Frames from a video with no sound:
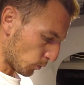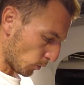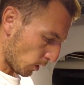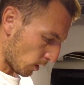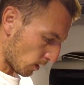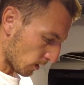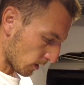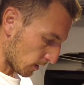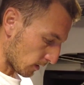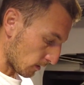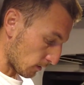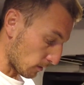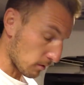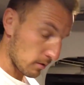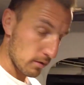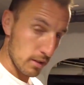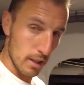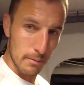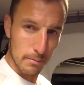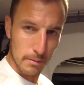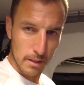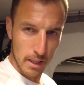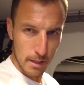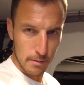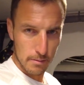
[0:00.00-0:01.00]
wrong,
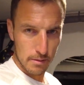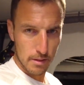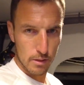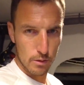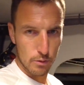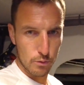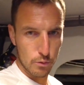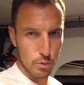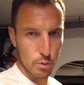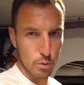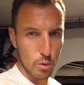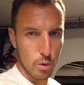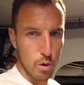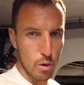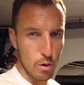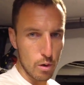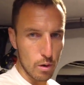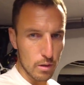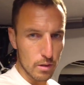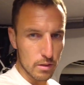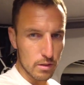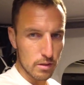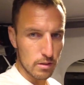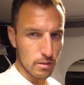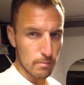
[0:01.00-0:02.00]
sometimes these through
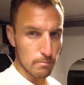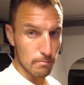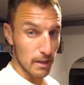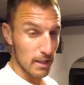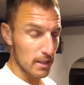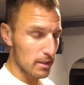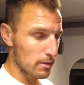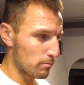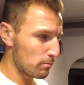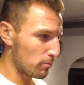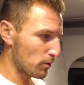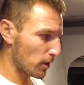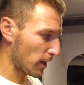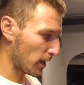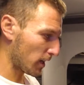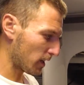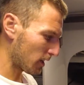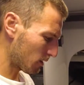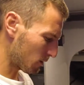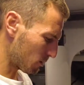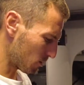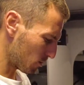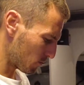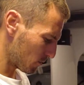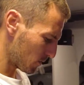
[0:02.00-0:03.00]
holes might
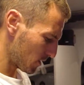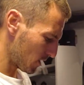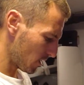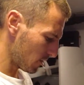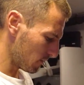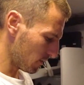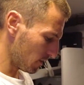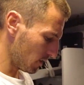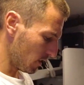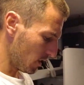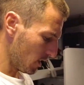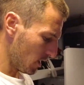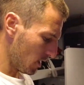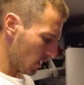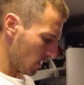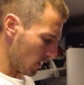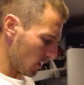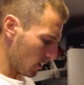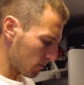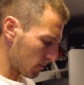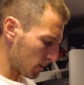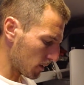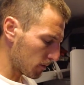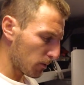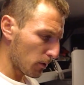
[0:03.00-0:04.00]
break or whatever,
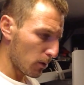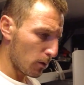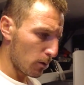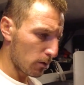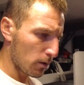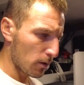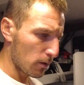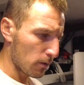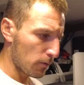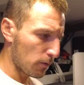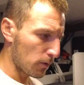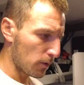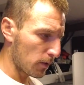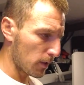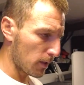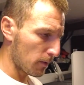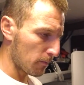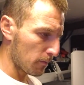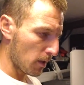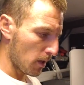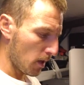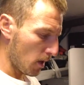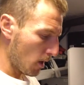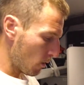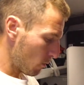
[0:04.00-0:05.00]
you might be looking for
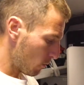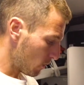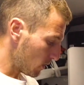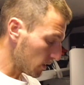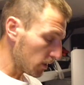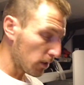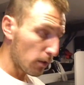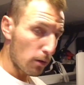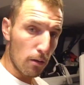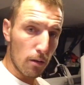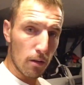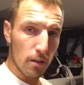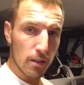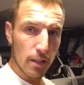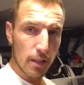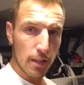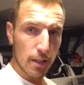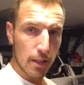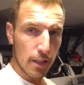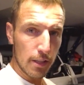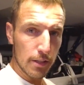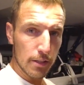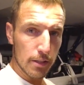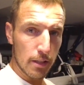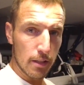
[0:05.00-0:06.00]
them. Well, they're only
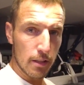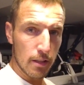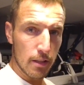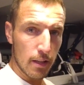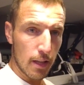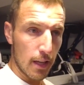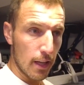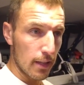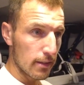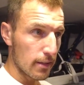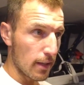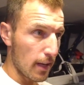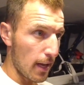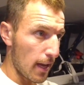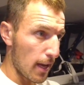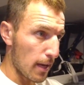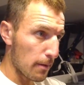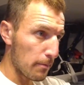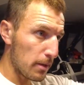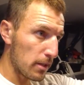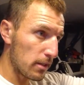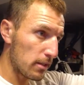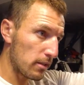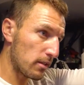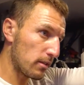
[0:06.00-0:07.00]
here. And the
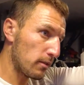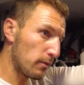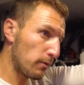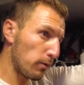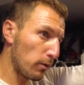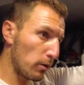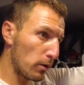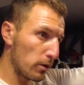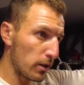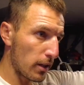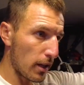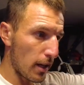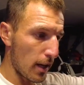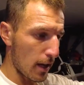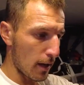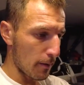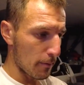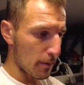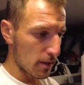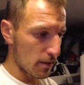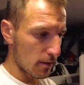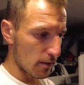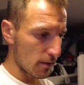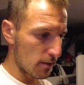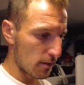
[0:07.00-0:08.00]
AMAS, the floor in the
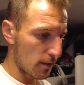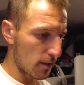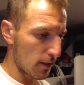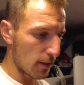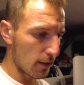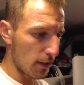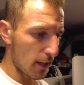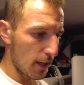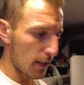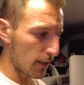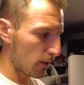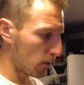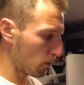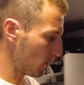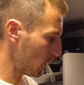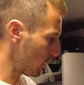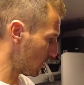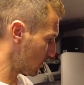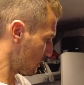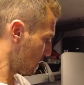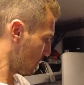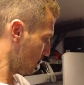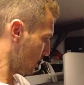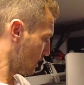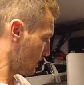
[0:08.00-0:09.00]
AMAS is sealed
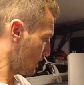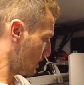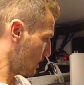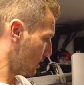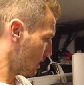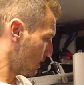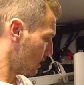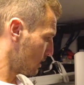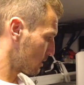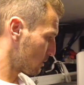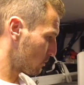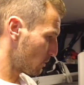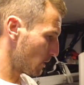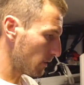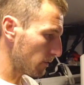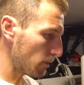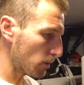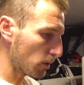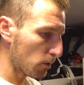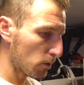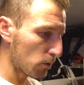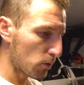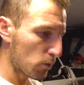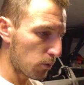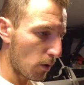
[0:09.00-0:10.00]
anyway. So whatever
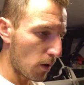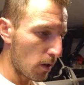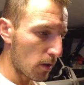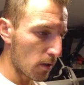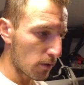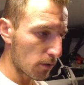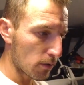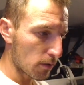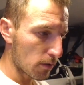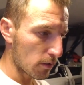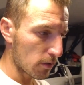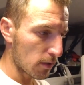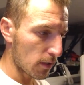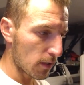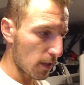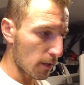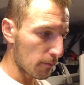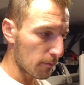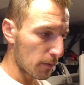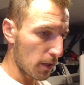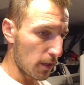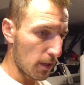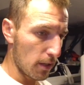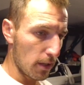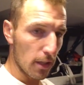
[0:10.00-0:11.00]
goes wrong, you're gonna
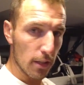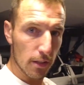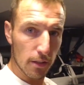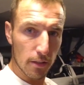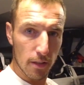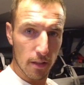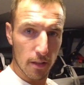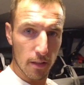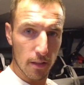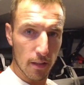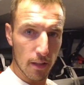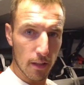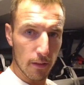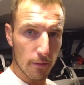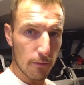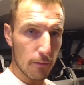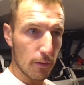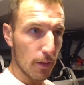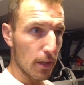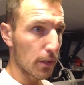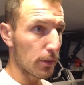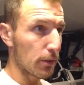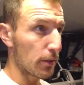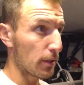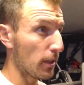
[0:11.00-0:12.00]
come here and
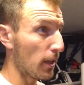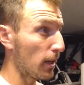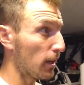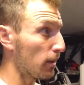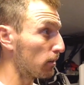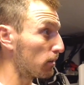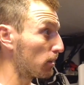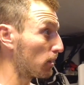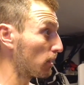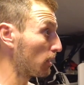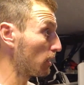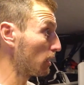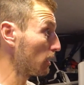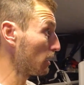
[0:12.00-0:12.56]
figure it out.